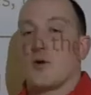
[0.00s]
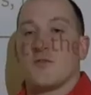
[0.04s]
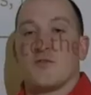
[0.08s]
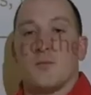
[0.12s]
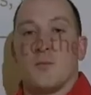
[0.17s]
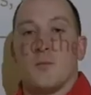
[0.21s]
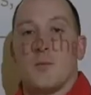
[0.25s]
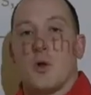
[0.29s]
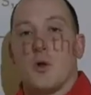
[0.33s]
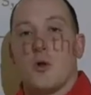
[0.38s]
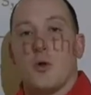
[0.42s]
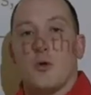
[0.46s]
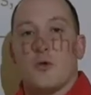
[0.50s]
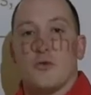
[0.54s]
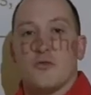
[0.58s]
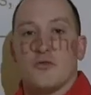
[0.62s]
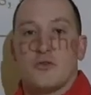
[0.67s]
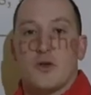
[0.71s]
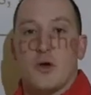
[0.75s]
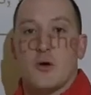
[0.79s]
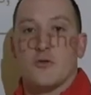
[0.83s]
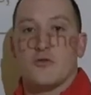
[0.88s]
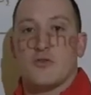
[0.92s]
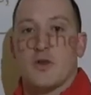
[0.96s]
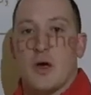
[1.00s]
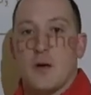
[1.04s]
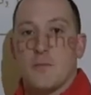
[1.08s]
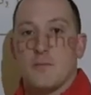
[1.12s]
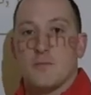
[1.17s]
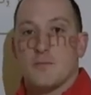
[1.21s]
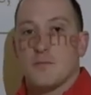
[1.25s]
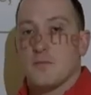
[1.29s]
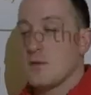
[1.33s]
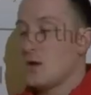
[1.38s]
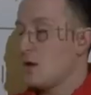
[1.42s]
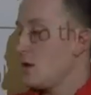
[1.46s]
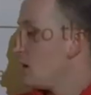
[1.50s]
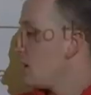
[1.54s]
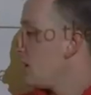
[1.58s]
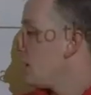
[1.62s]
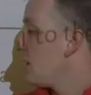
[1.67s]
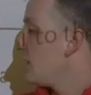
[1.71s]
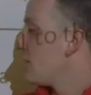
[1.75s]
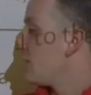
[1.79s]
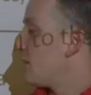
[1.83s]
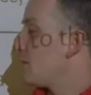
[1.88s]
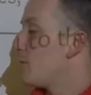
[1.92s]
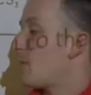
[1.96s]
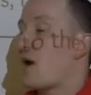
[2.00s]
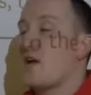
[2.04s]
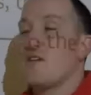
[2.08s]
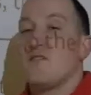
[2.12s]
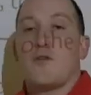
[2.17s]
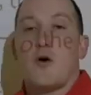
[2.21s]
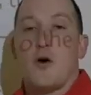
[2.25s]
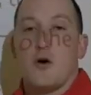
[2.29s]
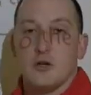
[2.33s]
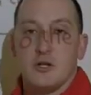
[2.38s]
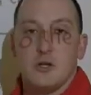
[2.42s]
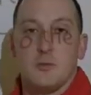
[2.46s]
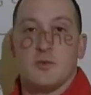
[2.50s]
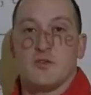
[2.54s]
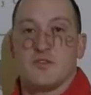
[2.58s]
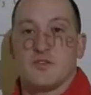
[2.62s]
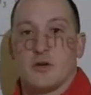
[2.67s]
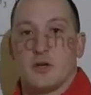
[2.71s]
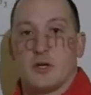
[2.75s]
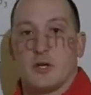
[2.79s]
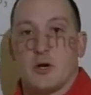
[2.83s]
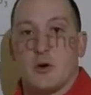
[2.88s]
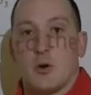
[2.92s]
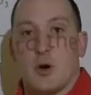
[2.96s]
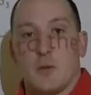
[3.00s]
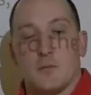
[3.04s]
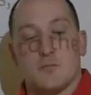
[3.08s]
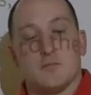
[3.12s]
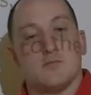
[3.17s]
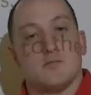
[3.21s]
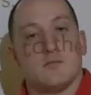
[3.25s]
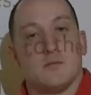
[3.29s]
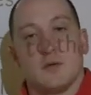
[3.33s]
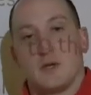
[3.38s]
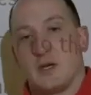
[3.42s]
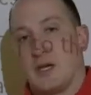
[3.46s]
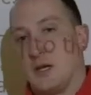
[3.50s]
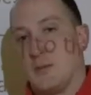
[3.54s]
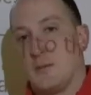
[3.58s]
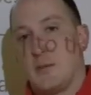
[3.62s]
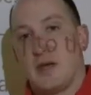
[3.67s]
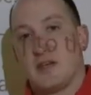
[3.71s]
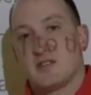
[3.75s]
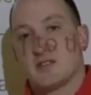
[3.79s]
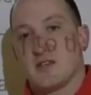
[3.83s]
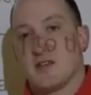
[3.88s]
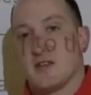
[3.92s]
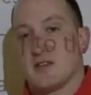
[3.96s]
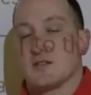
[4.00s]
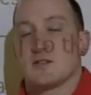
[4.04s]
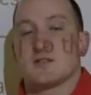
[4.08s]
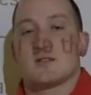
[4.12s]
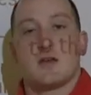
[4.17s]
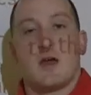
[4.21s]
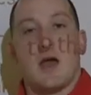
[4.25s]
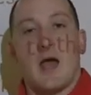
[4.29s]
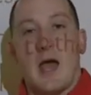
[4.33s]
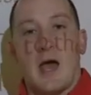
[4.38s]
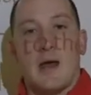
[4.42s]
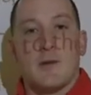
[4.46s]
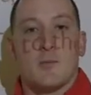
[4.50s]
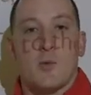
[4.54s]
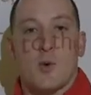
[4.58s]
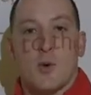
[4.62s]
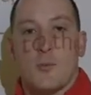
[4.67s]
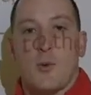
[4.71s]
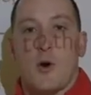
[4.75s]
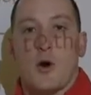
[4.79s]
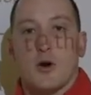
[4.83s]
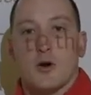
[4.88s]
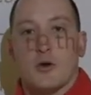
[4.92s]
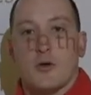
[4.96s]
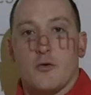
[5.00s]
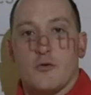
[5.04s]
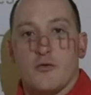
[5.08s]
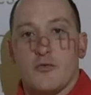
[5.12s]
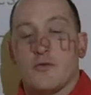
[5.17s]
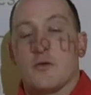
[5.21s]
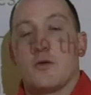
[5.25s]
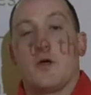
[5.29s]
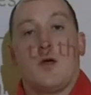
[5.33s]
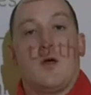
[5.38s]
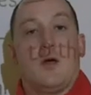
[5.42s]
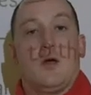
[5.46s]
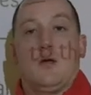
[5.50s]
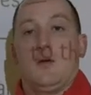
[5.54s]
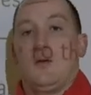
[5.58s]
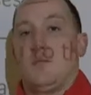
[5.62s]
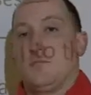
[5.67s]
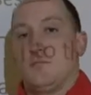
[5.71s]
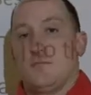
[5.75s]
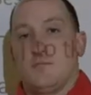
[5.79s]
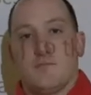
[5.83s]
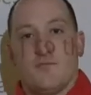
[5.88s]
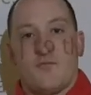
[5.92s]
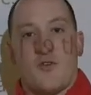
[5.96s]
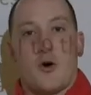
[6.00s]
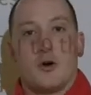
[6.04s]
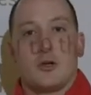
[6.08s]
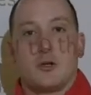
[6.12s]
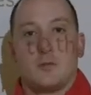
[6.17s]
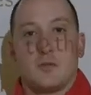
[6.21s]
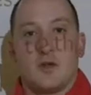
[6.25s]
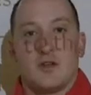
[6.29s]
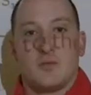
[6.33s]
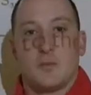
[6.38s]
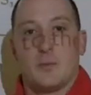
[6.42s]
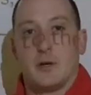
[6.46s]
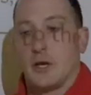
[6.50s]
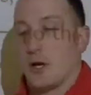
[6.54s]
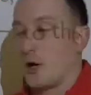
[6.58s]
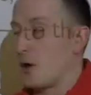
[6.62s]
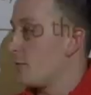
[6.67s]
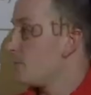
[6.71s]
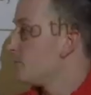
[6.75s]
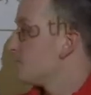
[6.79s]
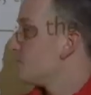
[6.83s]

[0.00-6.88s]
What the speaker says: of moles goes up, then my volume is going to go up. Again, it makes sense. Add more particles, volume gets bigger.